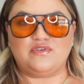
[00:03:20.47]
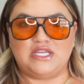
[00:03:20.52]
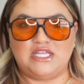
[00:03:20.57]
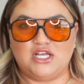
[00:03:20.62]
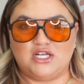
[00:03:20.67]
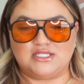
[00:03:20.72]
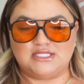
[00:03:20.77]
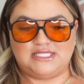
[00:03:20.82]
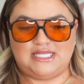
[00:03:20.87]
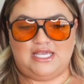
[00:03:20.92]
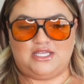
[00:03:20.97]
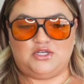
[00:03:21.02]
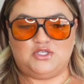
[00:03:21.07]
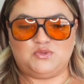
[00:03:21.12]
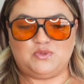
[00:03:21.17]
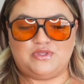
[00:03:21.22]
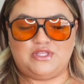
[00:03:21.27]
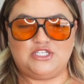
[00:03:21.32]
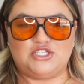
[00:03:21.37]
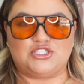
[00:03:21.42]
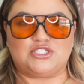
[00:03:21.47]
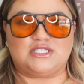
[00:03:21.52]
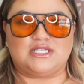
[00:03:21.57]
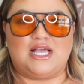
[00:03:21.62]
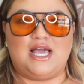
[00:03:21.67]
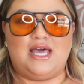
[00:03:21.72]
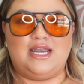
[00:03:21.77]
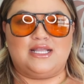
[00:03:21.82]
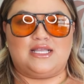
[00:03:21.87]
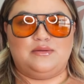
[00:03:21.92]
of neon sandals with it just to
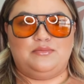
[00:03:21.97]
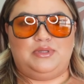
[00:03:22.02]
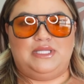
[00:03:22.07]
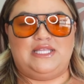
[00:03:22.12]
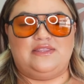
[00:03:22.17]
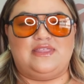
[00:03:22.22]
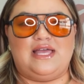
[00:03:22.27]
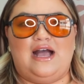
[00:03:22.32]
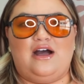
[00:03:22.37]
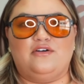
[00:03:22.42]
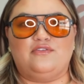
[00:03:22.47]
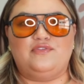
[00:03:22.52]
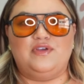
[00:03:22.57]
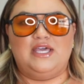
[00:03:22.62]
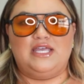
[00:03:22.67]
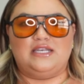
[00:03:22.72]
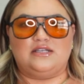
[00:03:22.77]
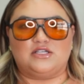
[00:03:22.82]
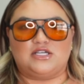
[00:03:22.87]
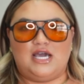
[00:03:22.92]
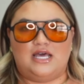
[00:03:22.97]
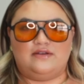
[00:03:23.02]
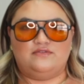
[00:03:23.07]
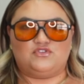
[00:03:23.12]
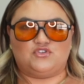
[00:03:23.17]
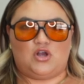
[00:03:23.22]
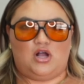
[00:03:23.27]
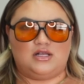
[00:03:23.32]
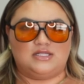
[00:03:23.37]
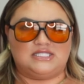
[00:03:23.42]
kind of complete the outfit and kind of
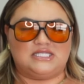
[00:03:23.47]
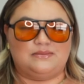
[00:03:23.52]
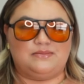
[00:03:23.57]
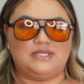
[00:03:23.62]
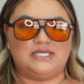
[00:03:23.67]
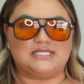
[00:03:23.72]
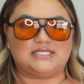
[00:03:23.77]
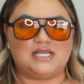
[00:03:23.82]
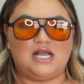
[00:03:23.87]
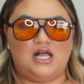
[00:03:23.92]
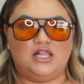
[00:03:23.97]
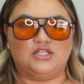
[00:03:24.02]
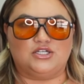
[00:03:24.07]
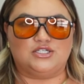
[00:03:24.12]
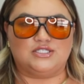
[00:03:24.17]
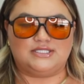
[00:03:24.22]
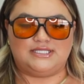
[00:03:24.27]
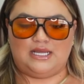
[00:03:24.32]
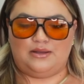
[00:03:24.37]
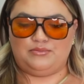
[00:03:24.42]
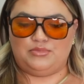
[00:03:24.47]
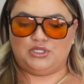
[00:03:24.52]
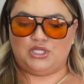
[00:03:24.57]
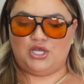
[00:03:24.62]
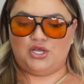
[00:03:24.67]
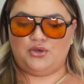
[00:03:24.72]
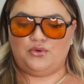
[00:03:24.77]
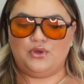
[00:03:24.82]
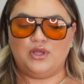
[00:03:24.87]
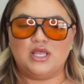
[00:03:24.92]
draw on some of these colors down
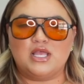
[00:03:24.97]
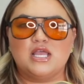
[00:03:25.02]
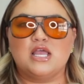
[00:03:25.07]
below.